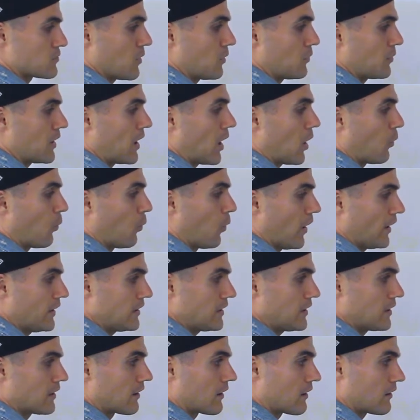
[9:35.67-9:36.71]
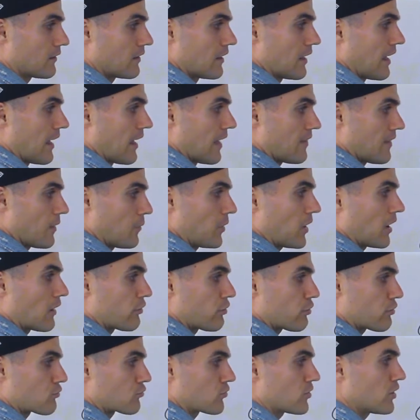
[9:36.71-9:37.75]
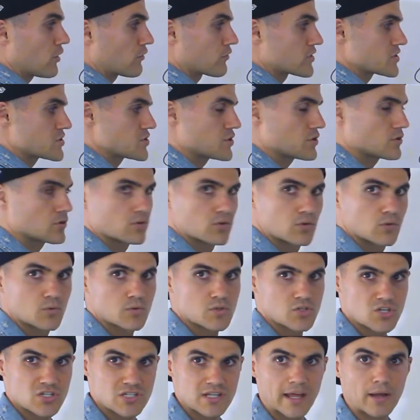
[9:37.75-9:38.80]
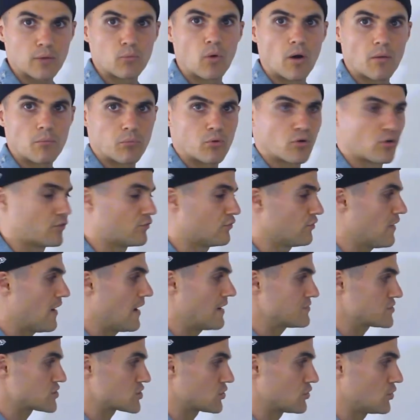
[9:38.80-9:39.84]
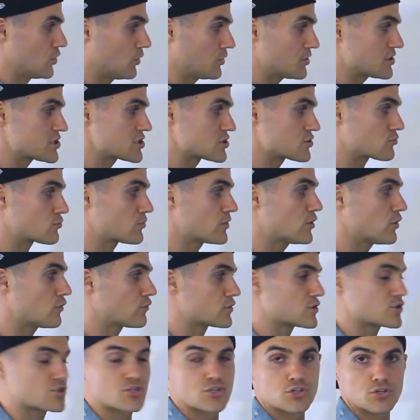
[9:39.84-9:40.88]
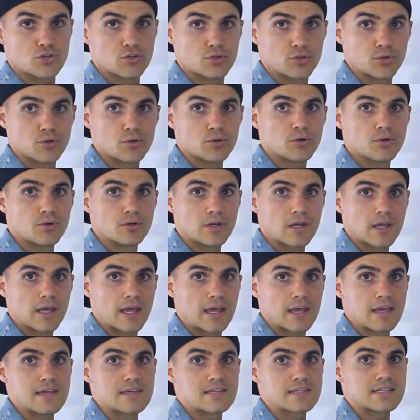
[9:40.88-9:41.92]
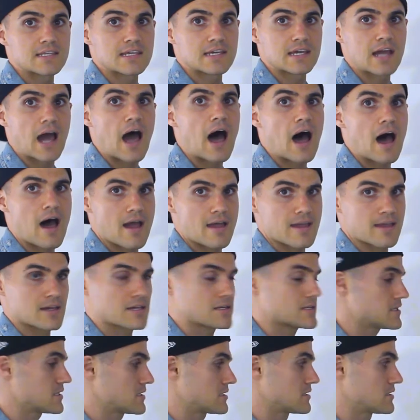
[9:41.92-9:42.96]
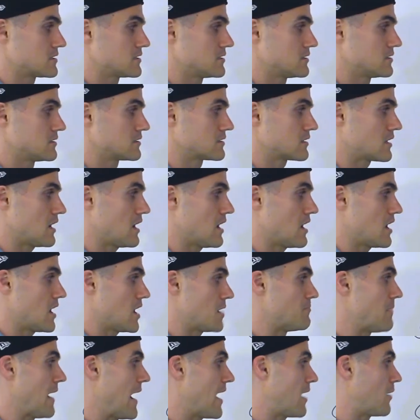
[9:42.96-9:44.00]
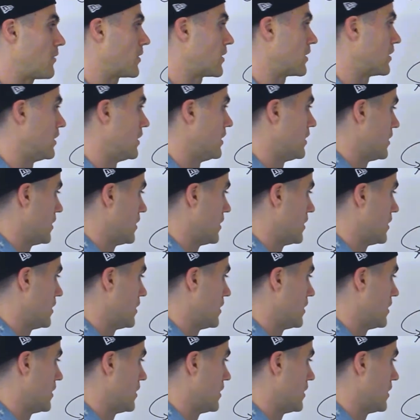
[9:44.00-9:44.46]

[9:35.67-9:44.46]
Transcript: Well, we got 1 here, and then we got 3 over 2, which is like 1.5. So notice 3 over 2 is the highest uh, power.